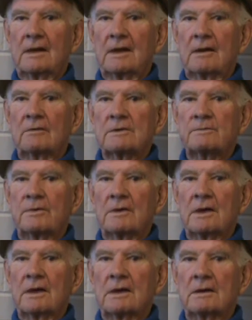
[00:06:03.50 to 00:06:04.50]
It was
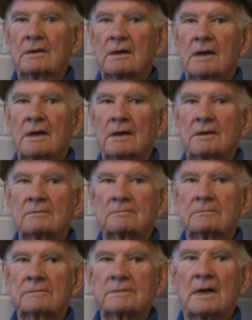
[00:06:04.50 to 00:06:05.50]
pretty,
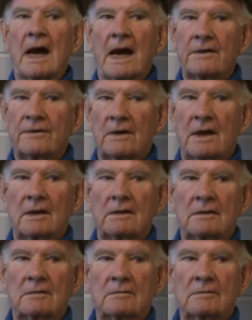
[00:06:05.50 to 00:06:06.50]
I thought,
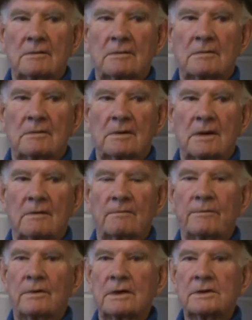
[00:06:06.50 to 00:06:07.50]

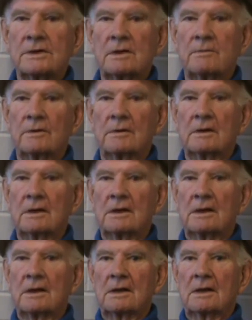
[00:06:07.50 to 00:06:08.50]
pretty simple.
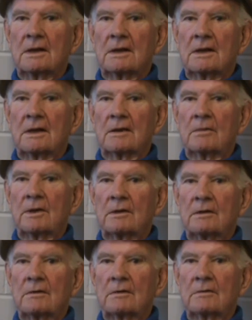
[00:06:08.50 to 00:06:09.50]
I mean,
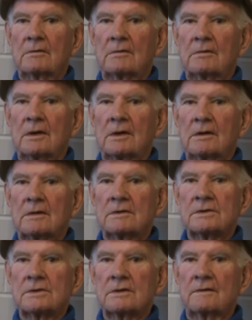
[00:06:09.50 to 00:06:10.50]
you went into the
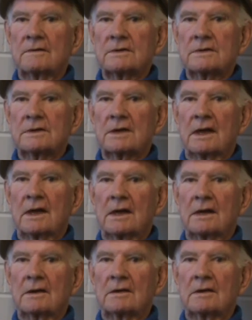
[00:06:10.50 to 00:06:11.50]
service
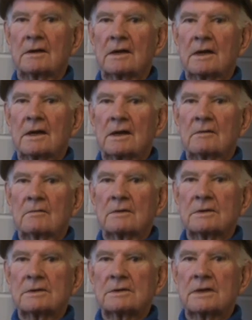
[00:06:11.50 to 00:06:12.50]
and it
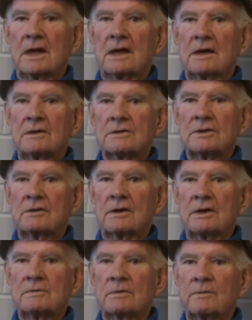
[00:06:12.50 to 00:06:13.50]
was not a
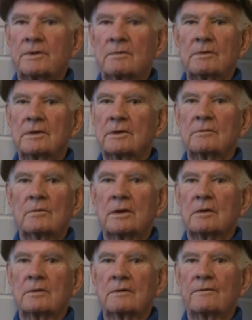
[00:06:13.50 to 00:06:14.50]
disgrace, but people didn't
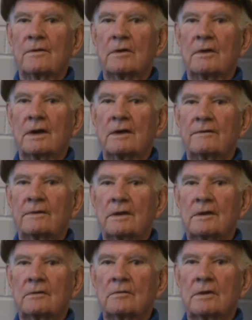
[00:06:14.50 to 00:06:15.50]
want to be 4F. They
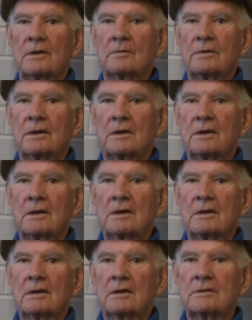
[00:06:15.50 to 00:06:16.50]
didn't want to be
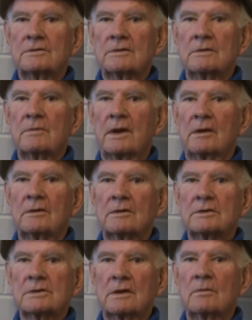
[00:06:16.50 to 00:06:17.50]
injured, but I
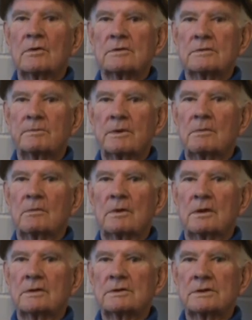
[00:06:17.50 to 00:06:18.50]
couldn't say most people
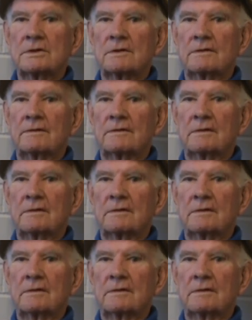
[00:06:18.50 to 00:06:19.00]
wanted to serve.